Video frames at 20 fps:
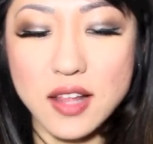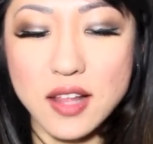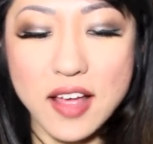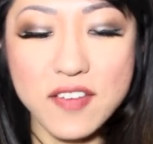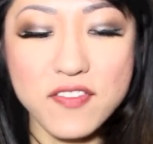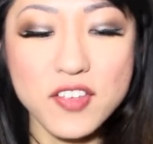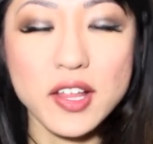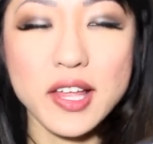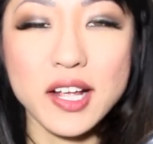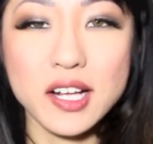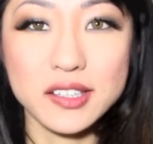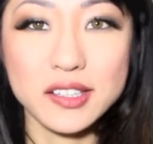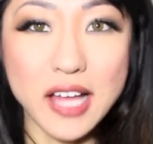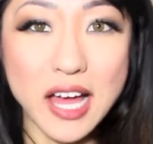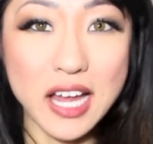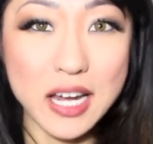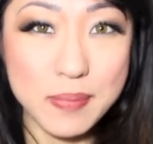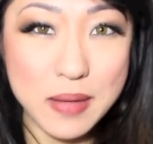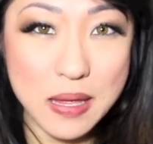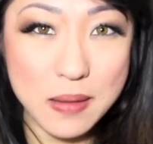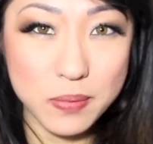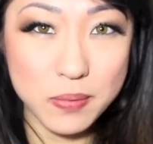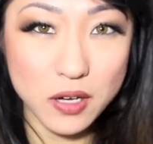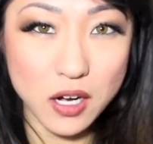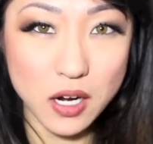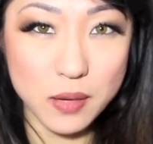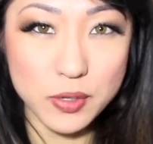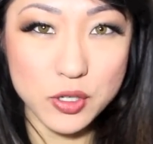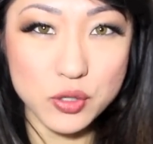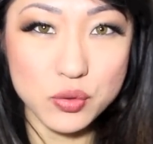I feel like a lot of people
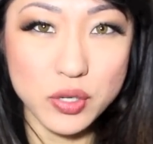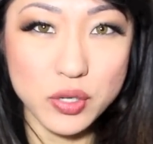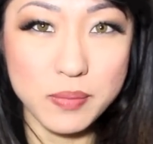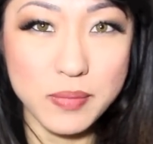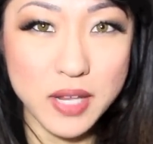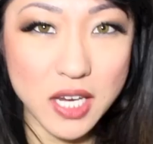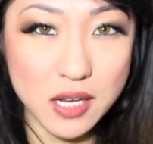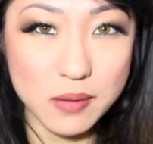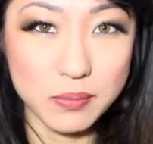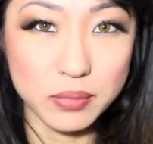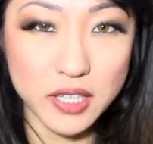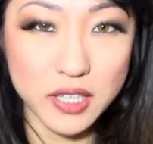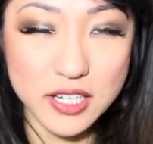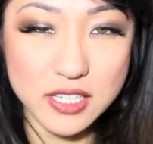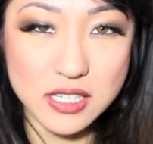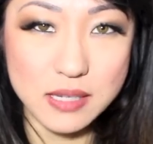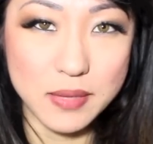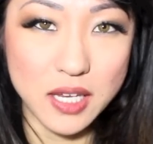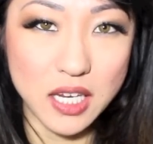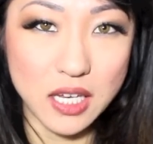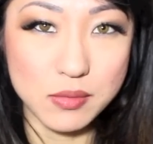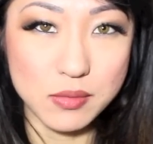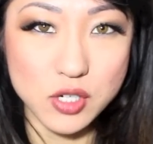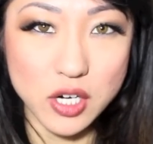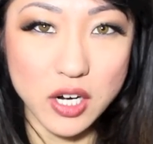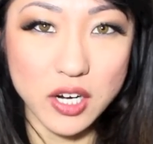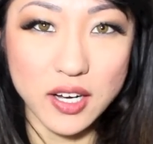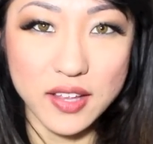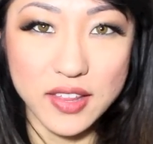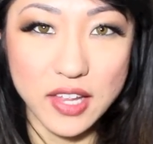are between medium plus and medium
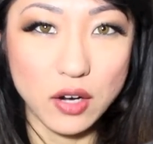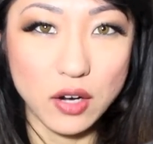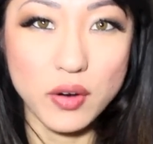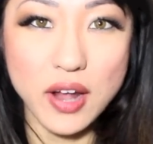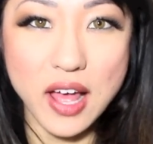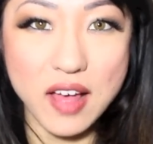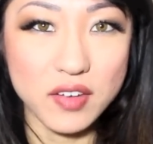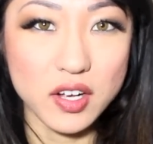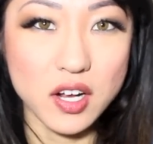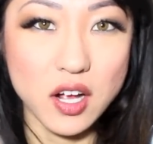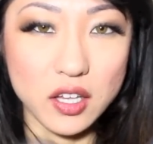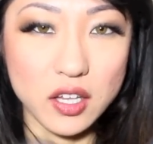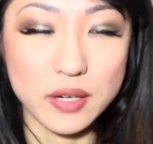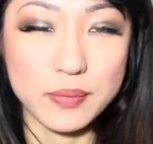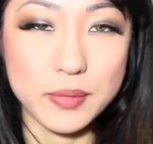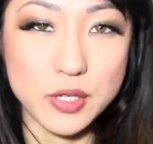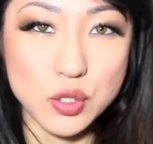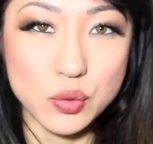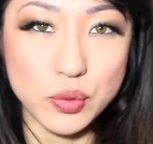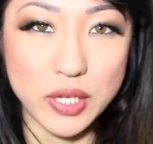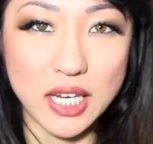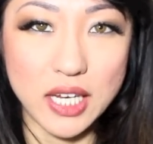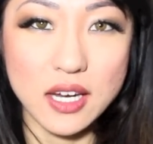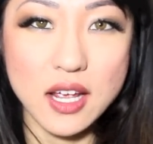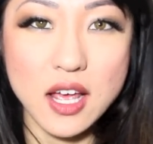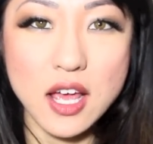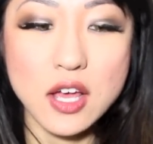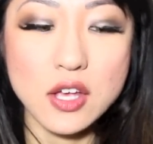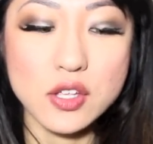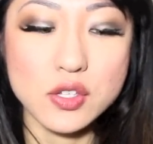dark and they don't have a color in between,